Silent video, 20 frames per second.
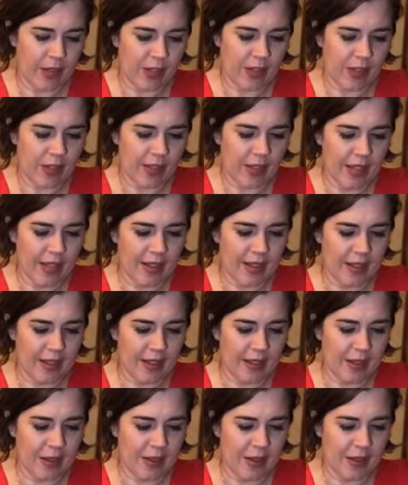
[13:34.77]
Just
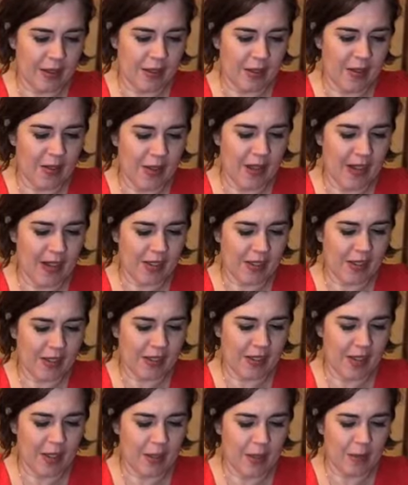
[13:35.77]
like, it's funny,
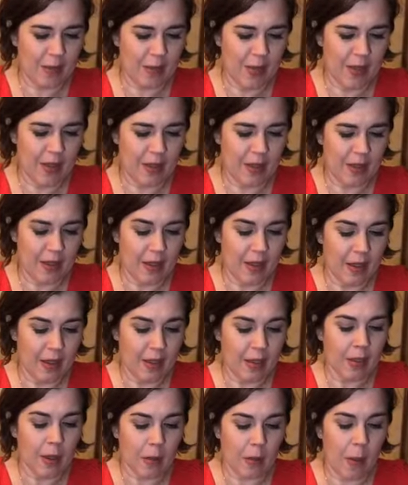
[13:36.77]
just like me,
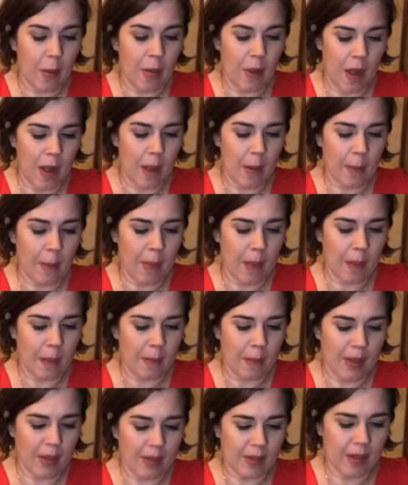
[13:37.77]
like my mom,
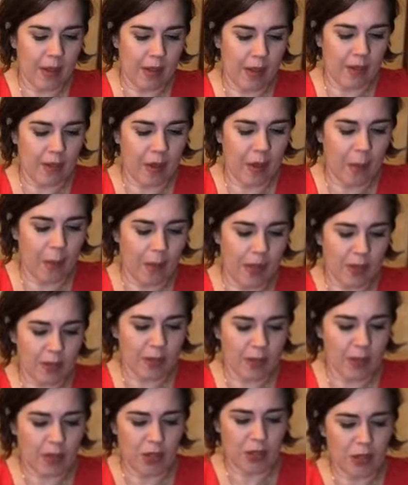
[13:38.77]
myself, and my
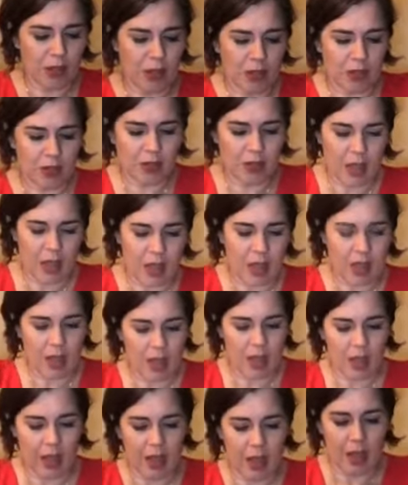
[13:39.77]
two sisters.
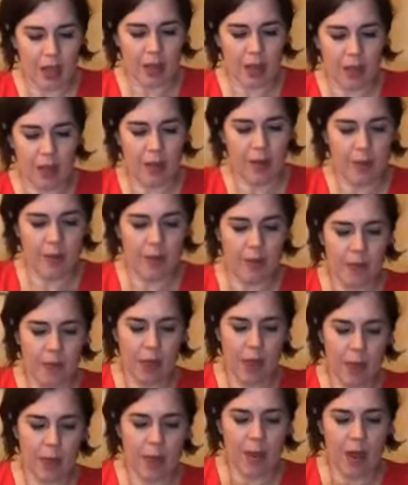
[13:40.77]

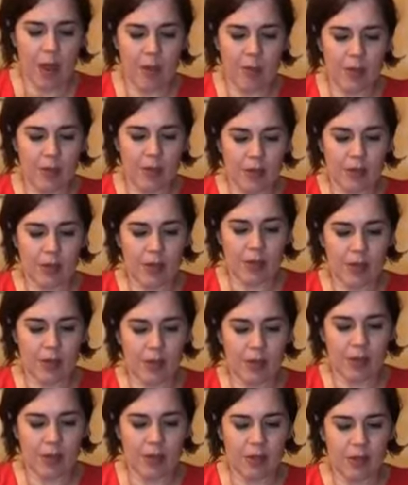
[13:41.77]
My mom is
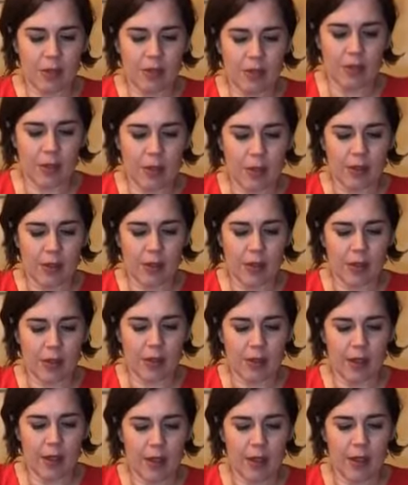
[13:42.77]
the
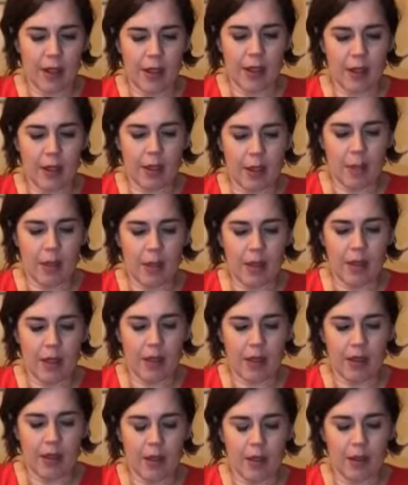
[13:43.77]
shortest, and then I come in
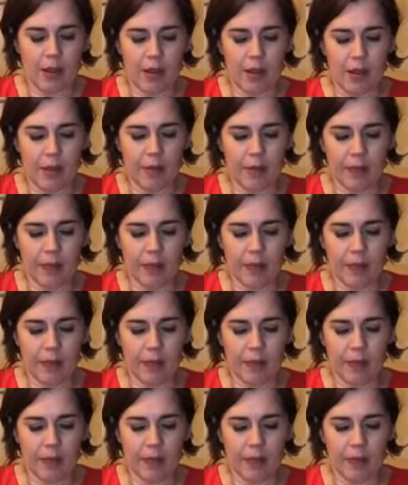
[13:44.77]
at, there